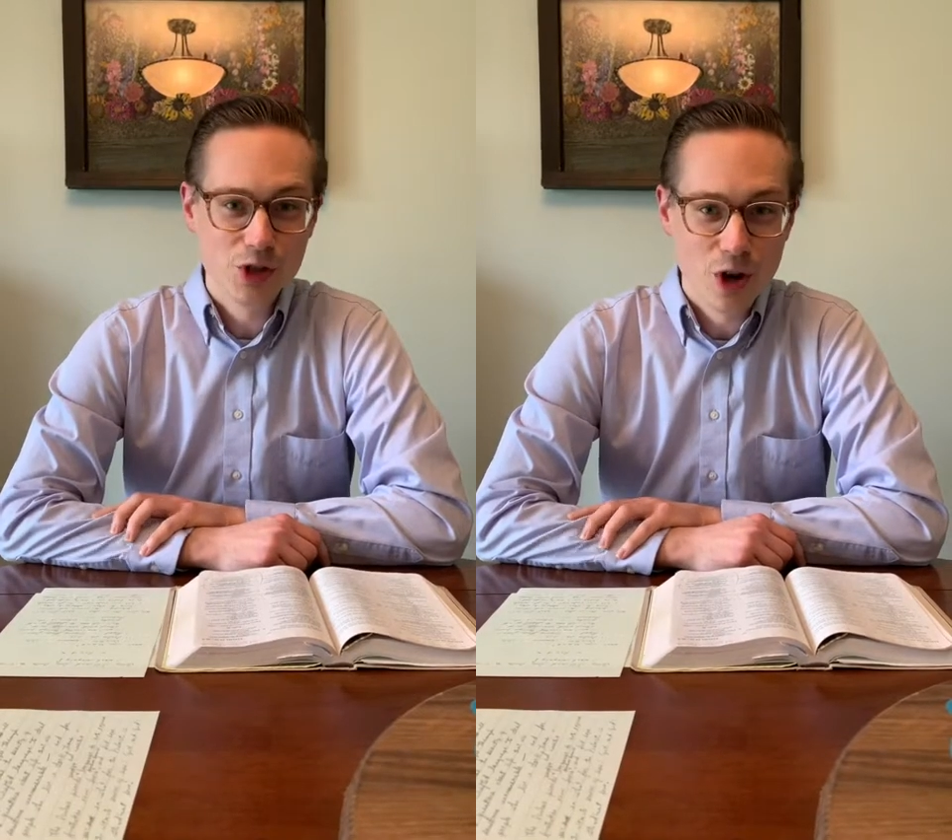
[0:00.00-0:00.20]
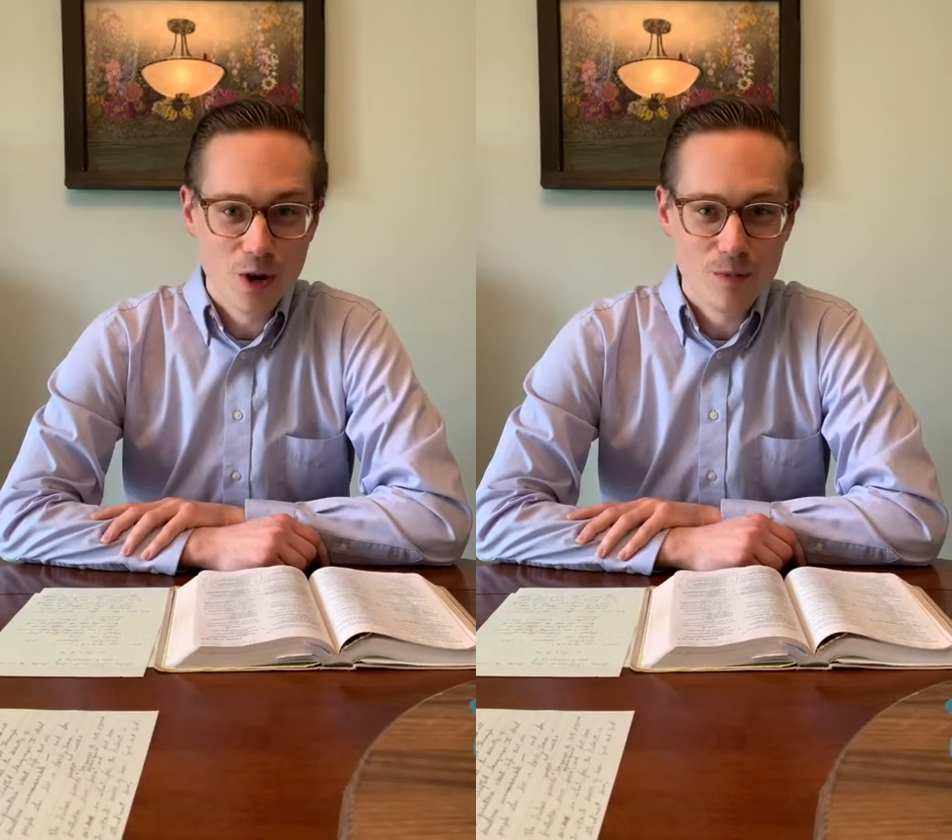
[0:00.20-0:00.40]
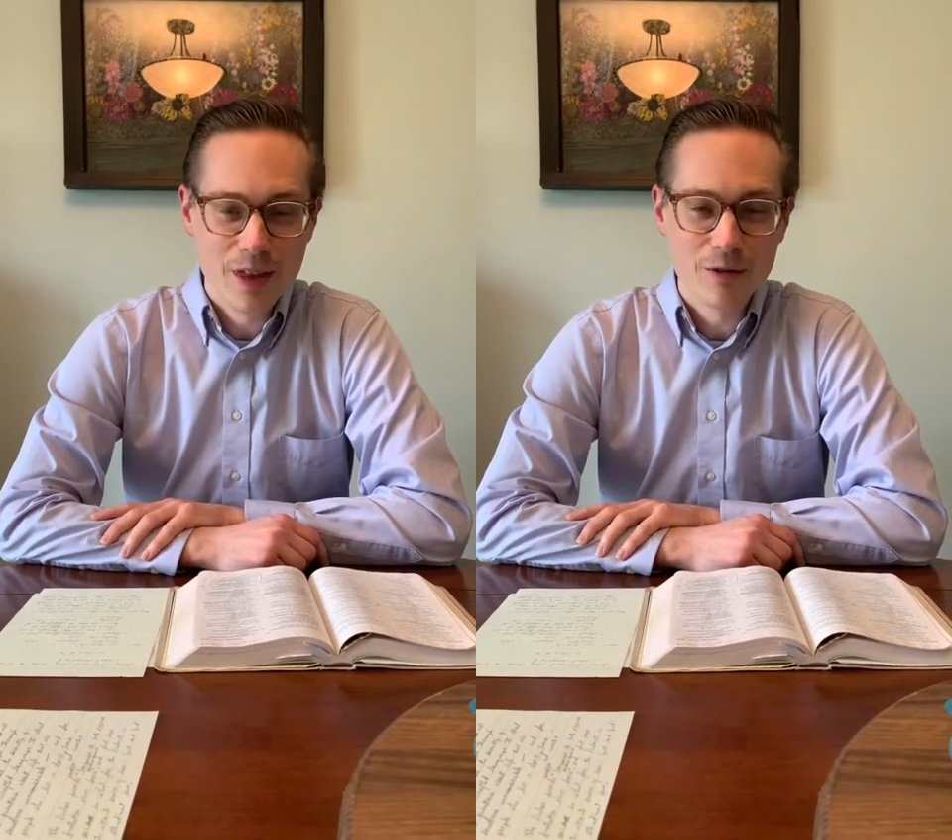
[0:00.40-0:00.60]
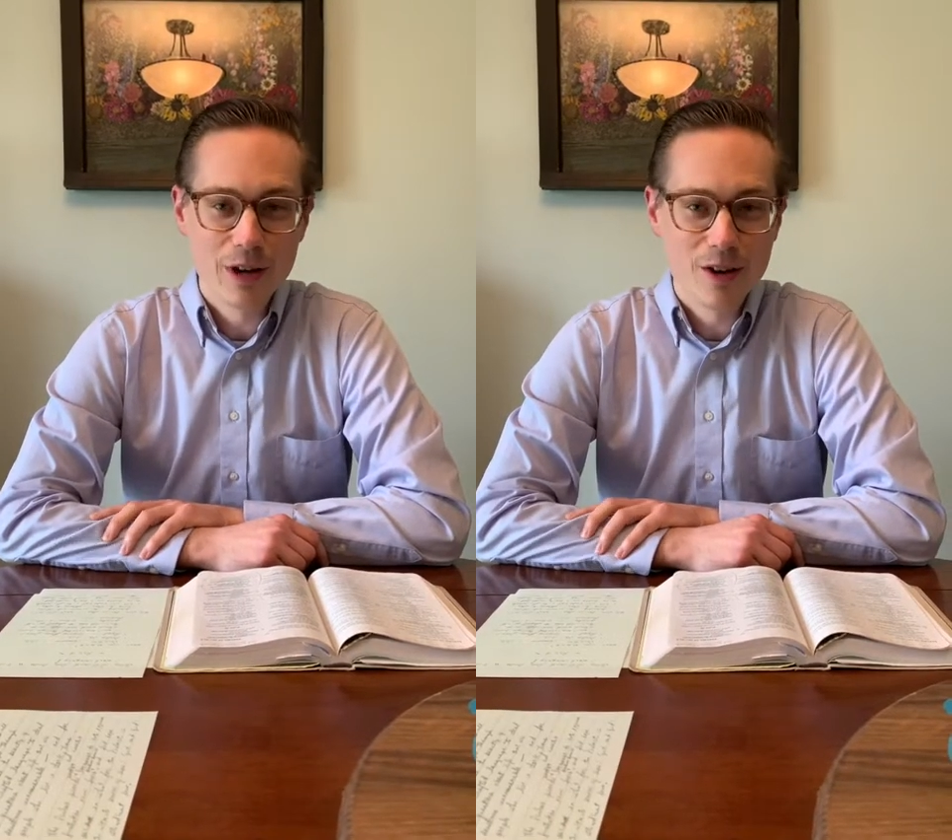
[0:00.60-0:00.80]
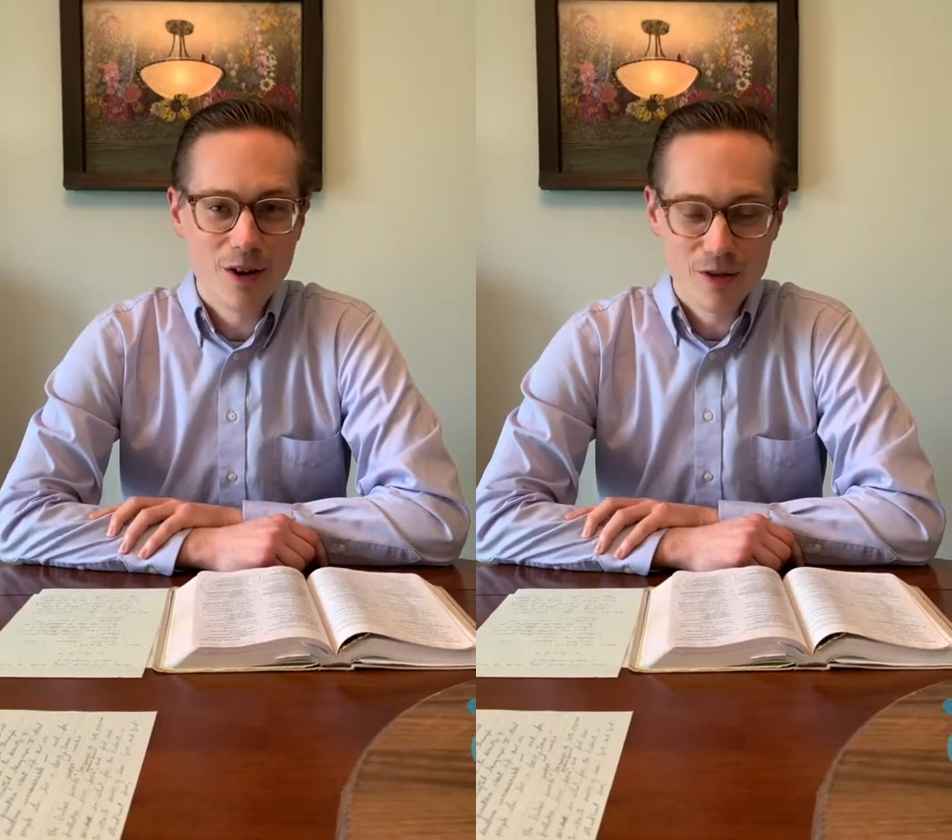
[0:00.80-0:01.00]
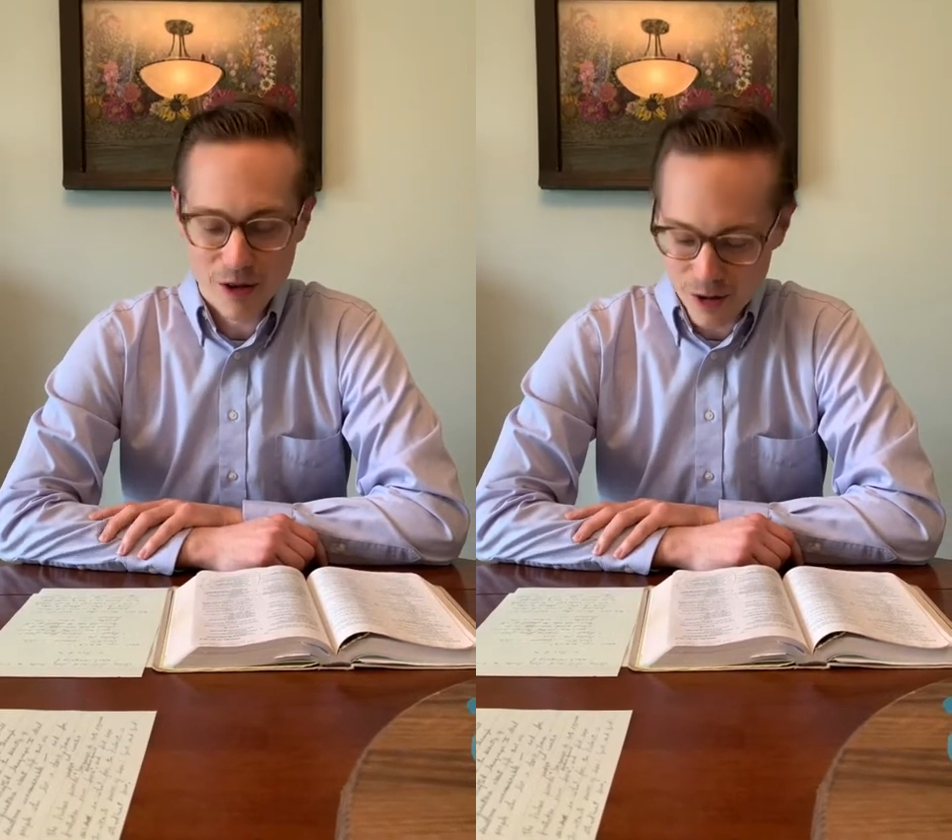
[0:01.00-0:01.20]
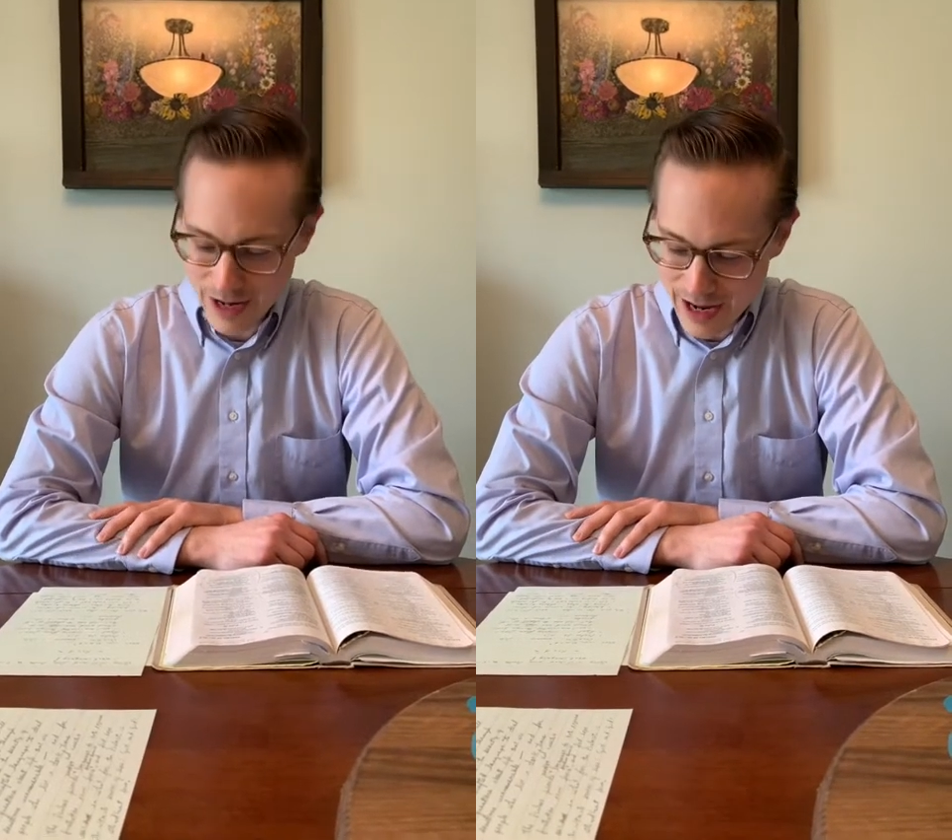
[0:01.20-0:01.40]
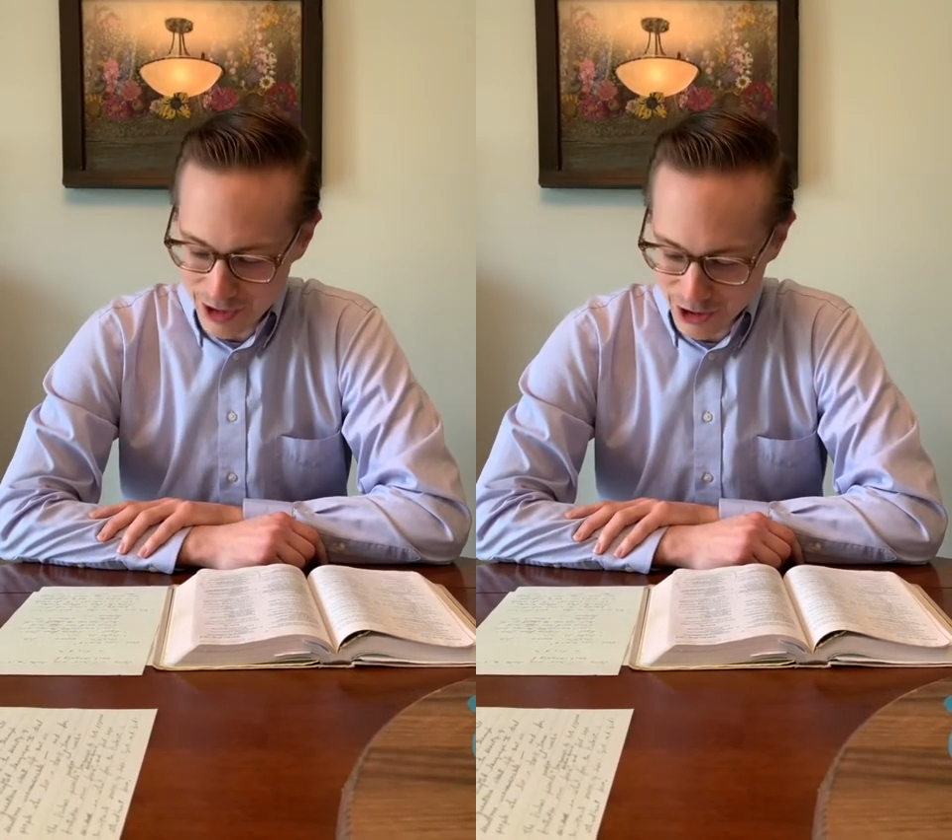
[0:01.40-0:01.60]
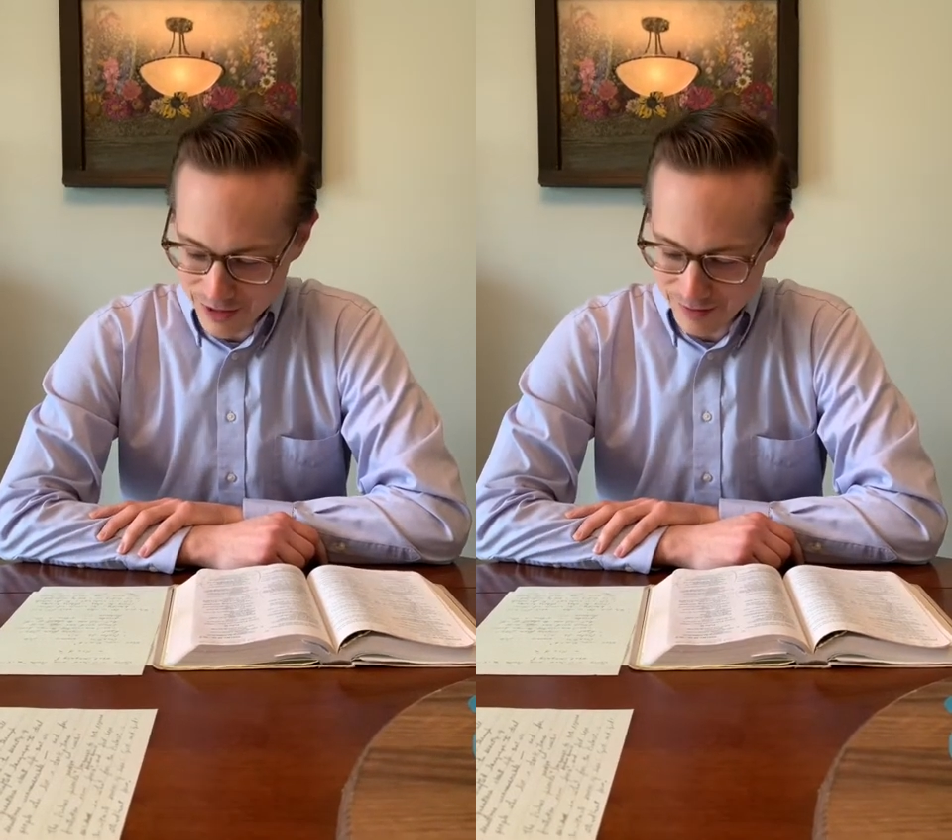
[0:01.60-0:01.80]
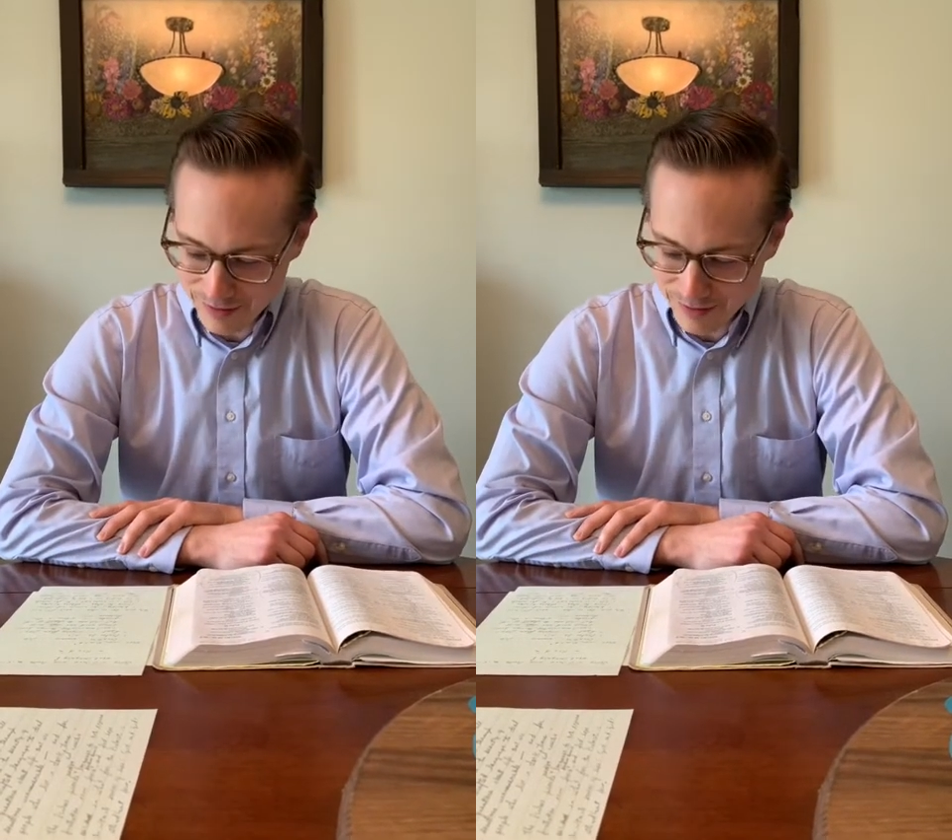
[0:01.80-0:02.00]
Job that recall the
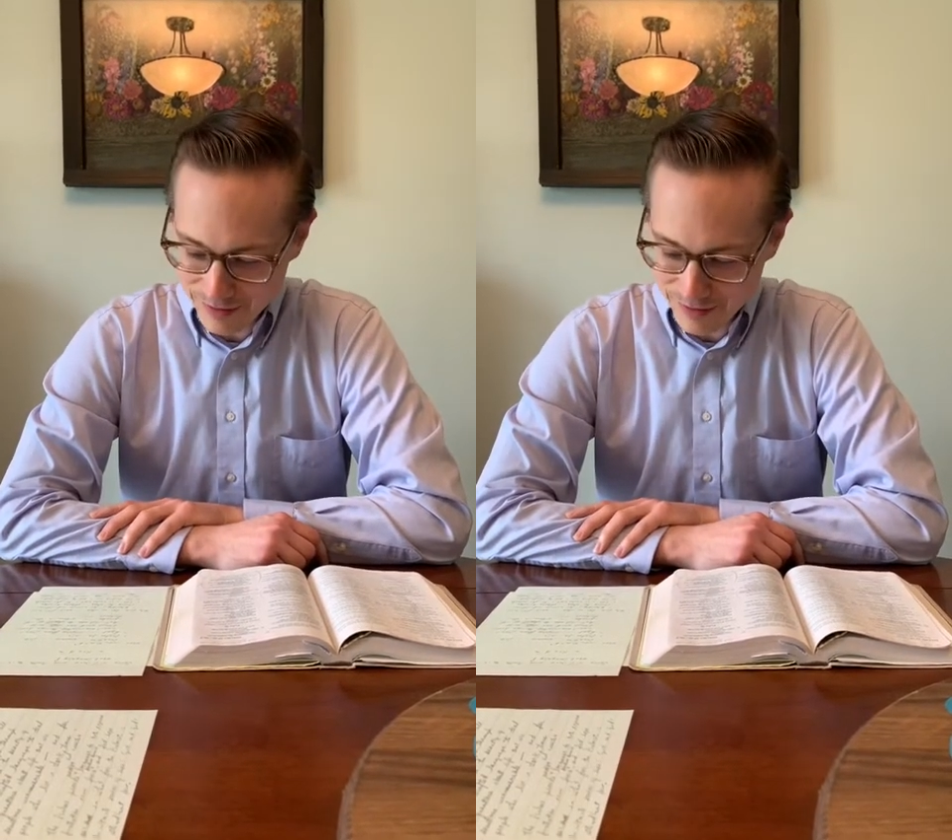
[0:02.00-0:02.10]
creation.